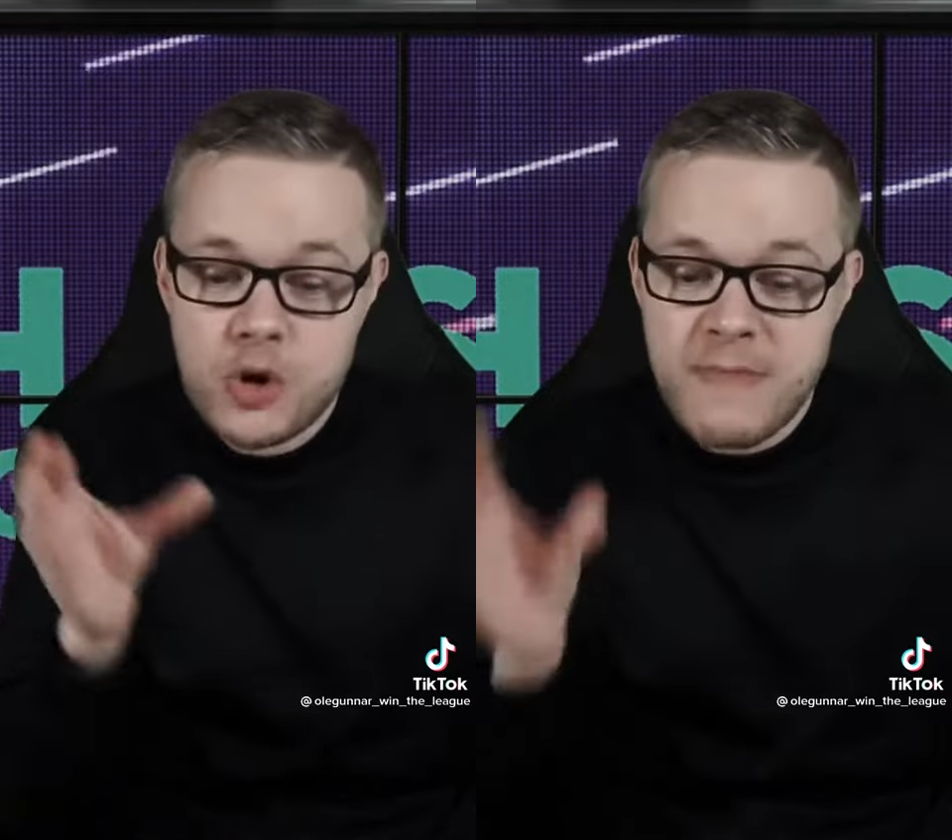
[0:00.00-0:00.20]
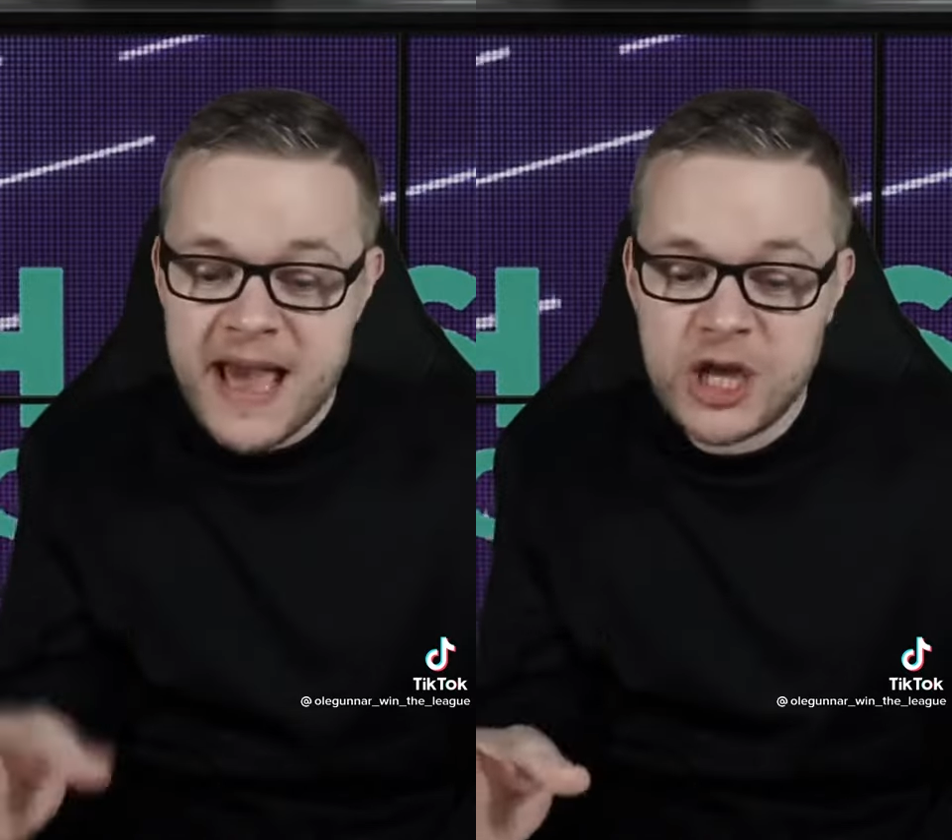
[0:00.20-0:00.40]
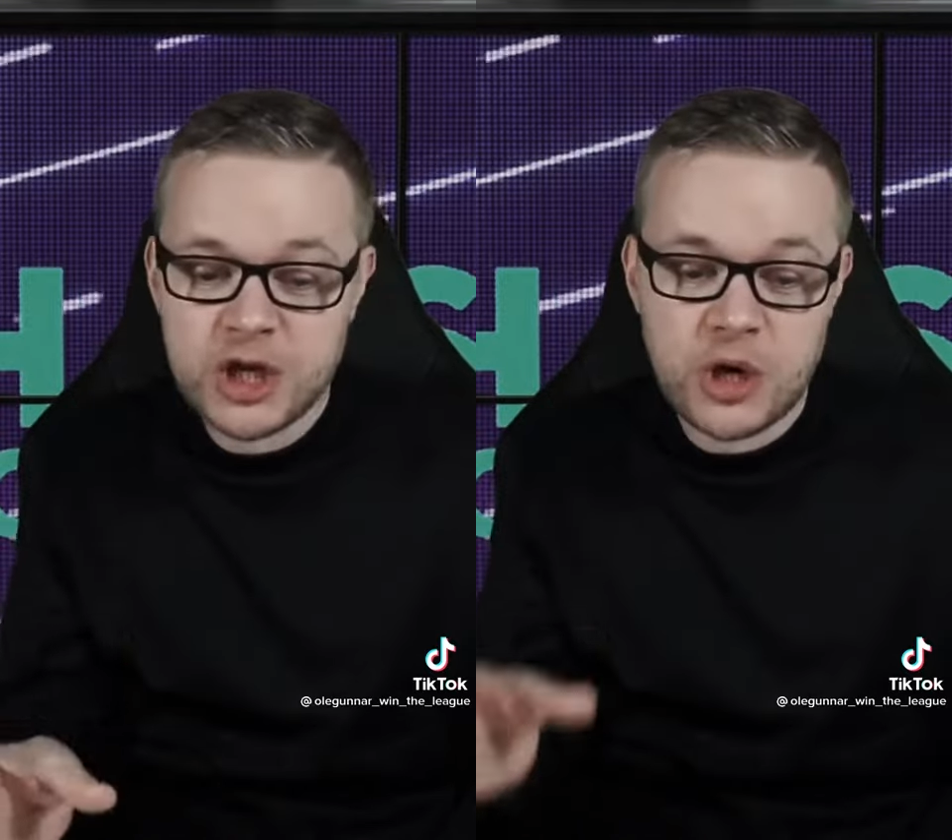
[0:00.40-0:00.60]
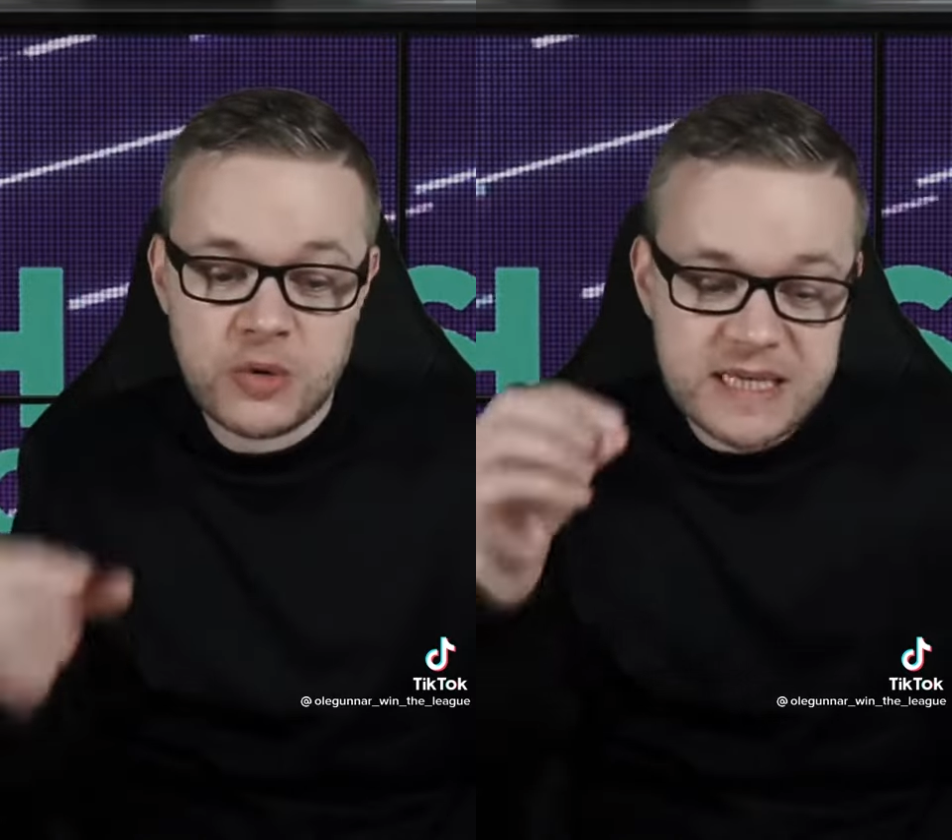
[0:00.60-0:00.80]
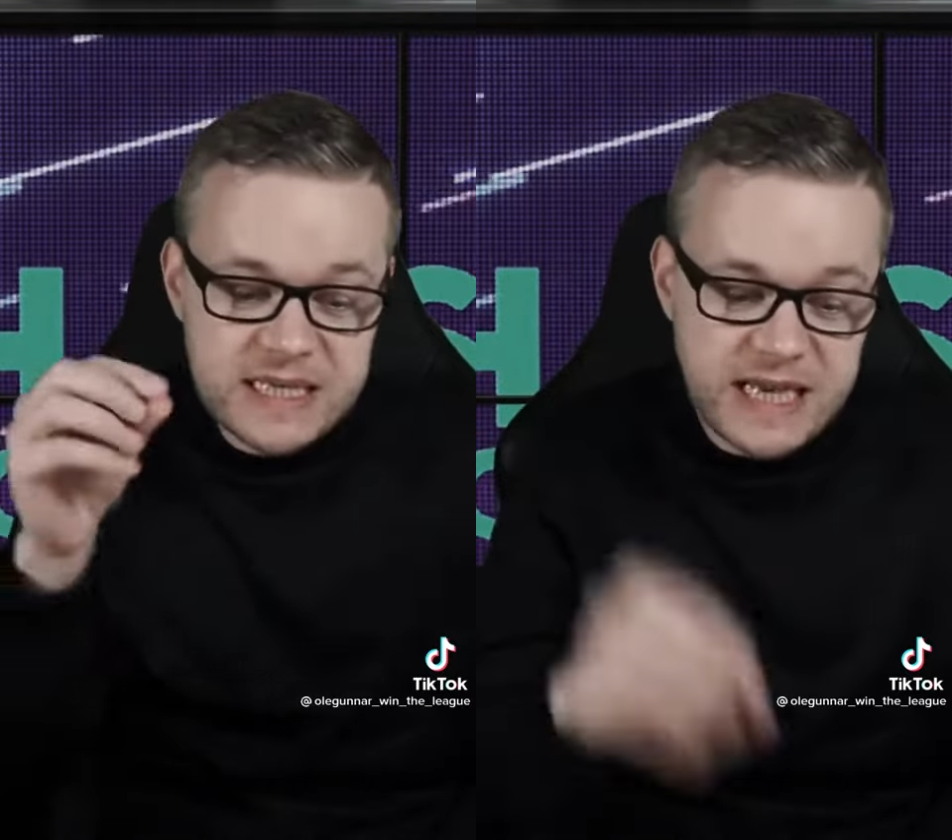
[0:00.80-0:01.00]
made
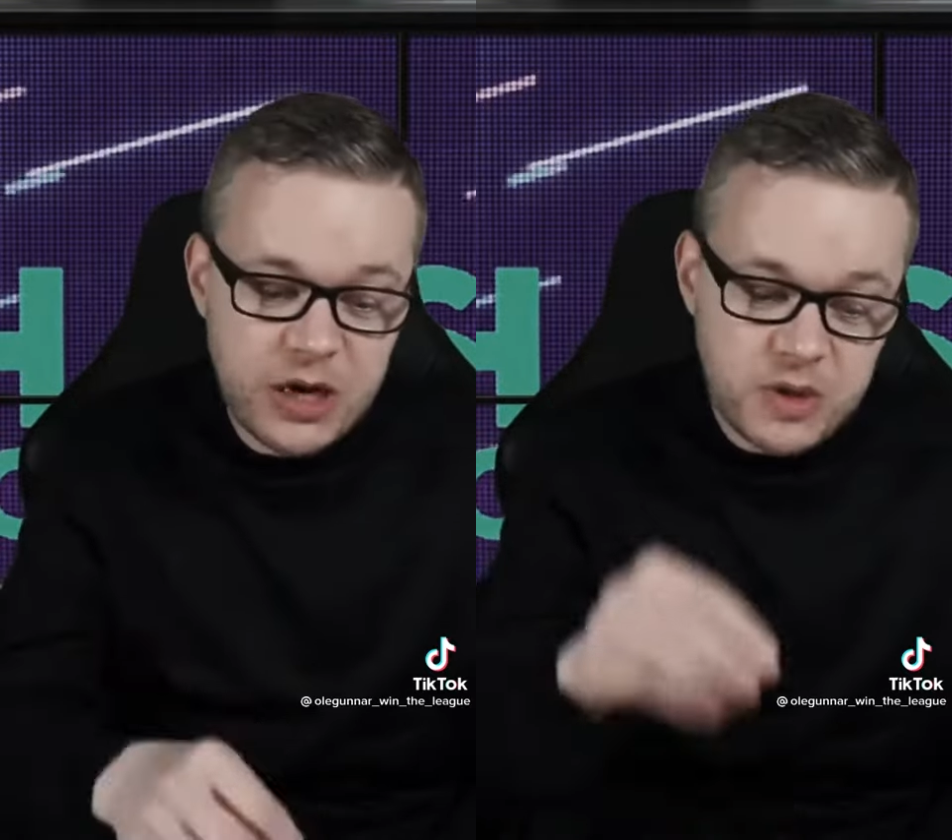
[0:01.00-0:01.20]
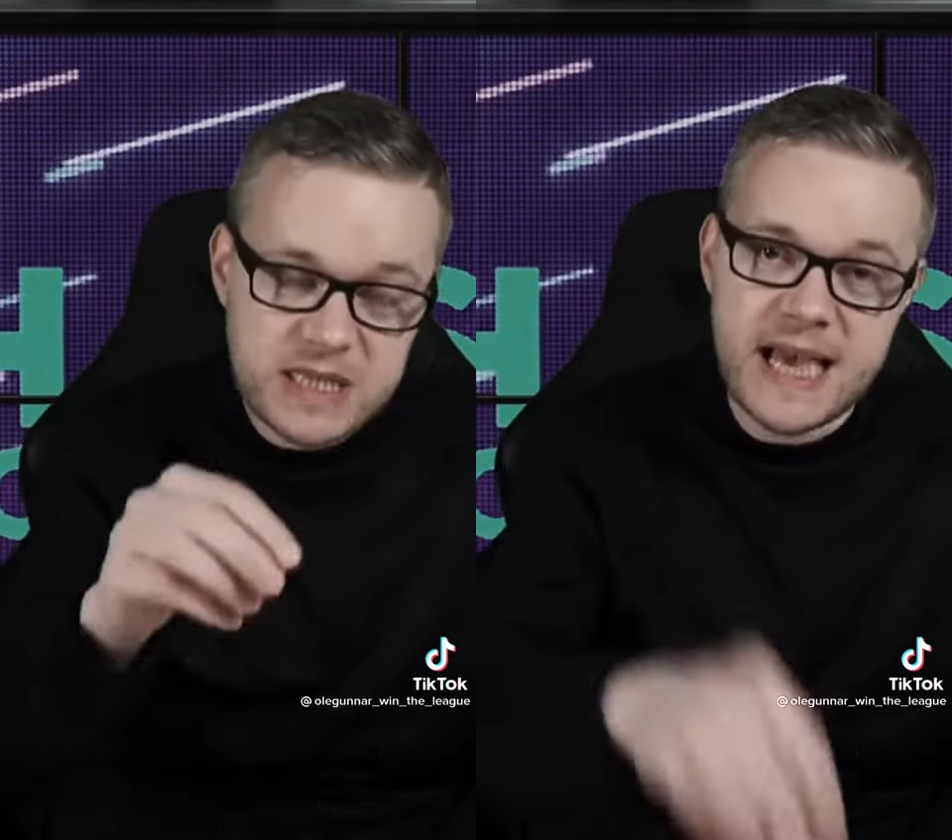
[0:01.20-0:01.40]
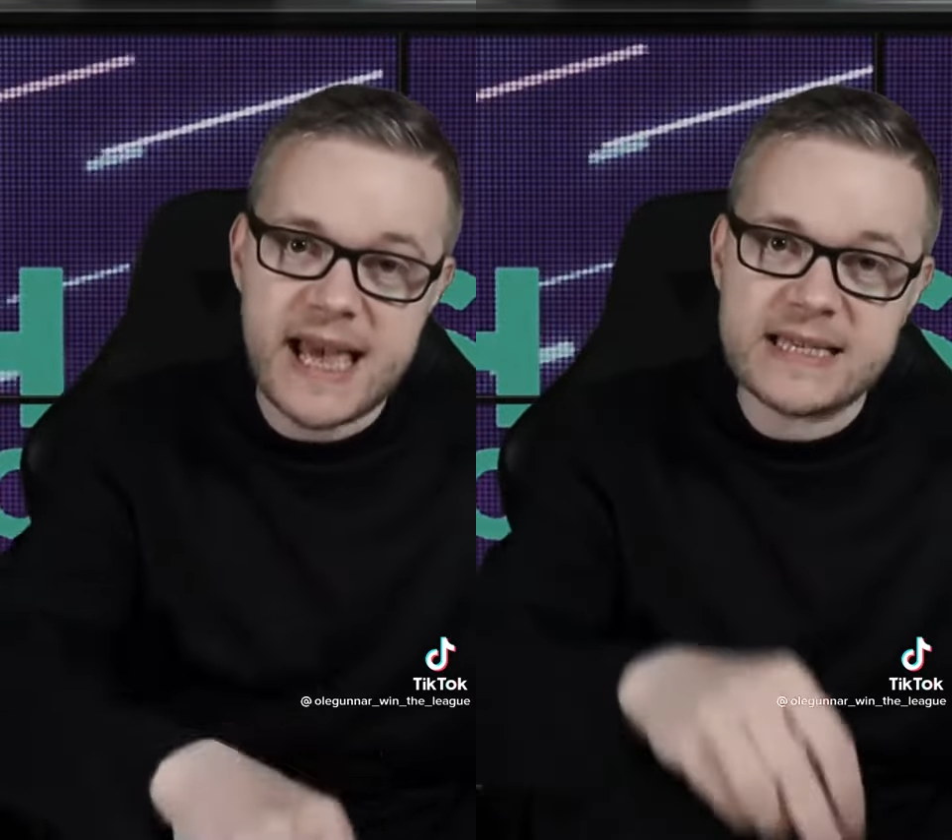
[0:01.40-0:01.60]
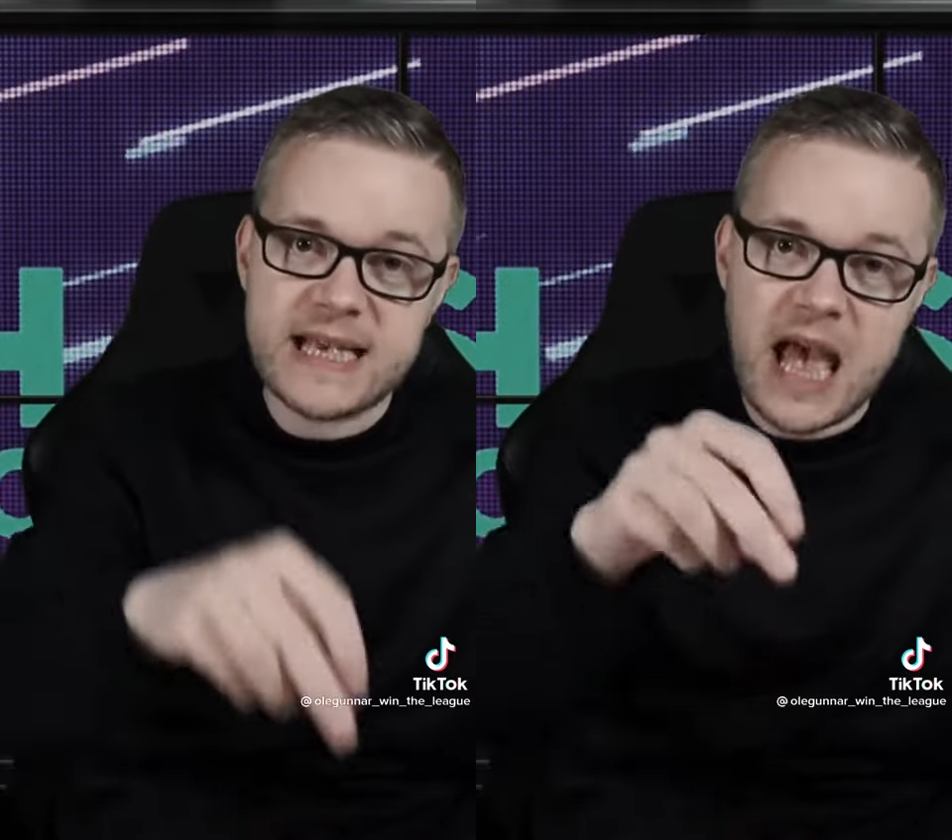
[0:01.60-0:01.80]
you still sits